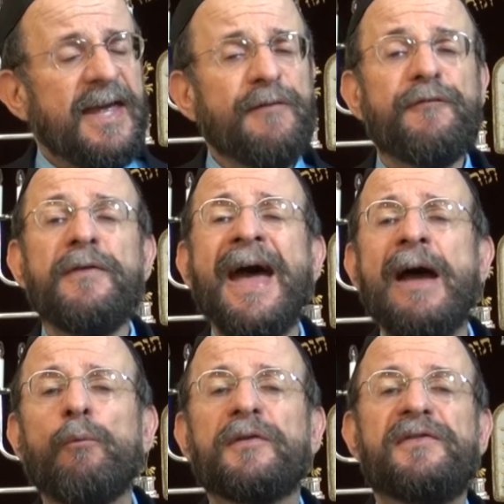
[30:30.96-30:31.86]
If
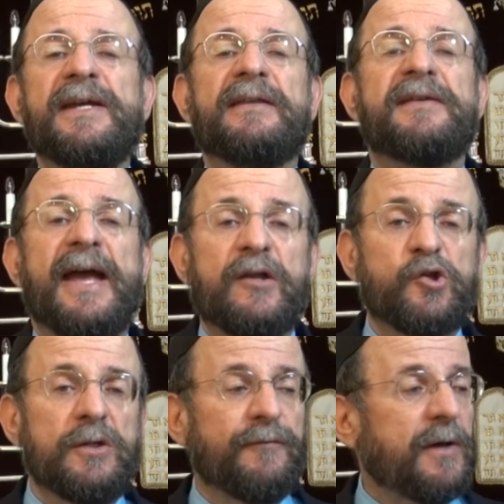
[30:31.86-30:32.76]
that was the
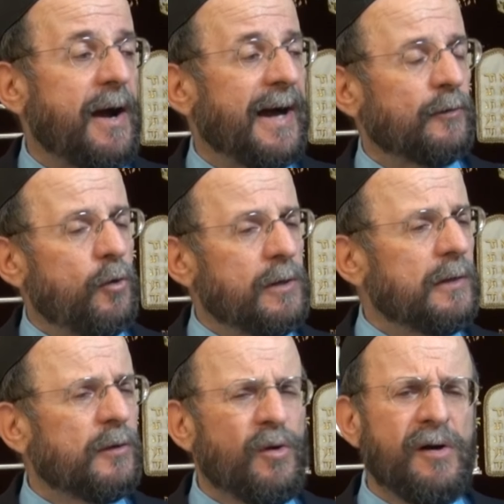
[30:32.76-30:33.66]
intention of God
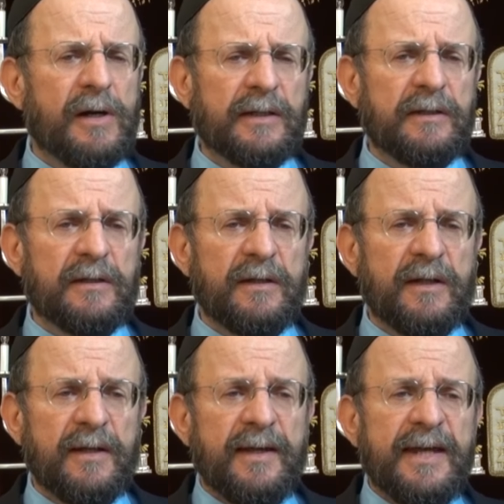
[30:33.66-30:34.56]
all along,
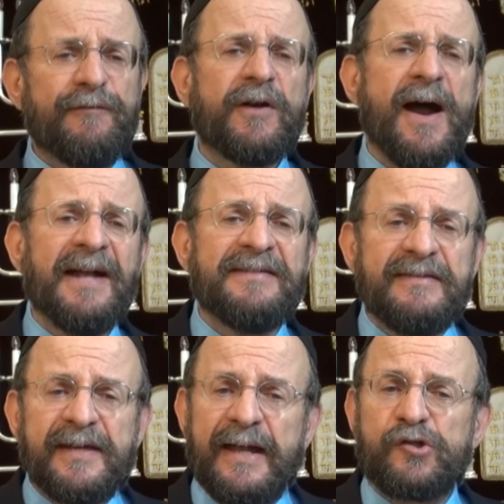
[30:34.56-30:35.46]
if God's
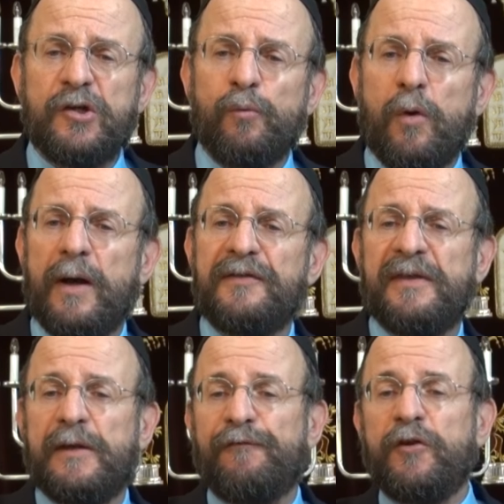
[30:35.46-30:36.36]
intention was
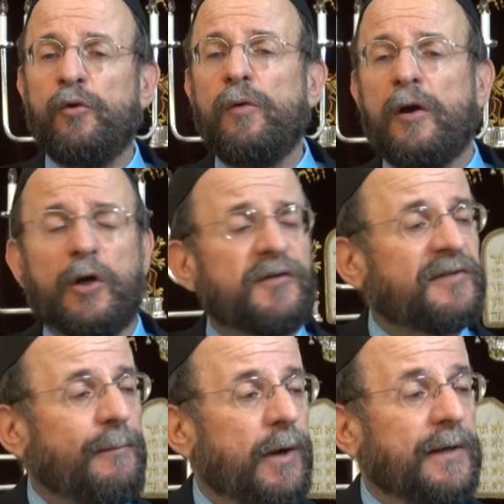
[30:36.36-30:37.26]
that if you hurt
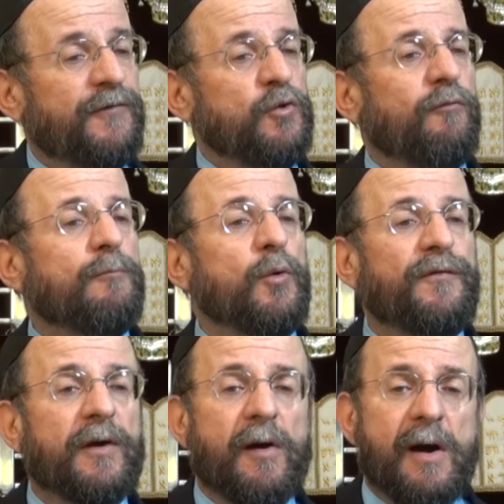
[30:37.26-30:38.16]
someone, if you
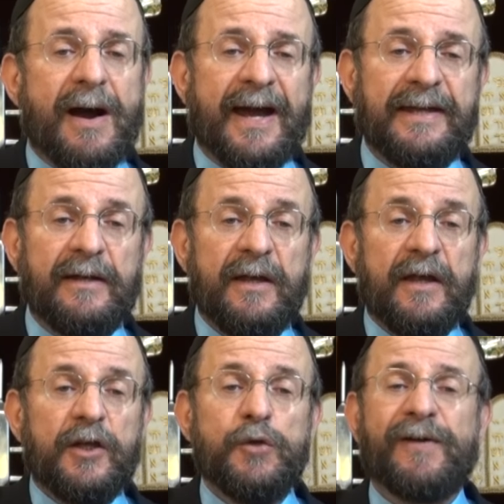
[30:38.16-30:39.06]
remove their eye,
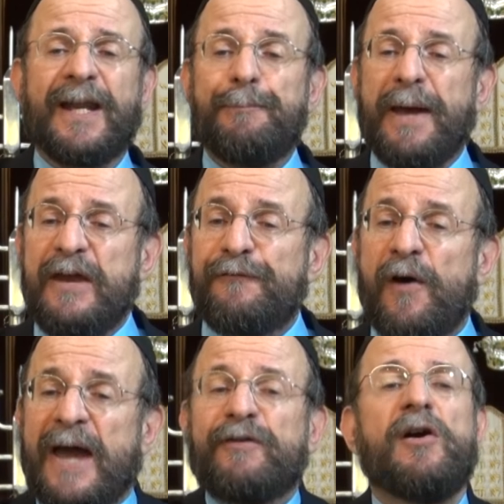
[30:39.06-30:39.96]
you've got to pay
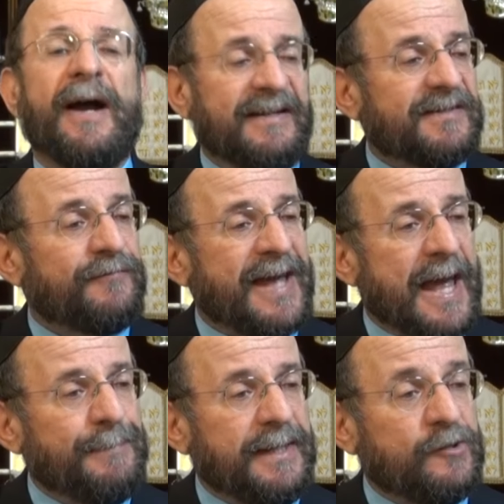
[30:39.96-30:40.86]
five kinds of
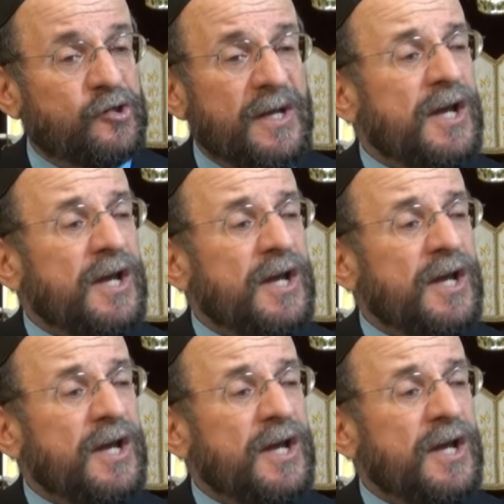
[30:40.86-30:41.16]
damage.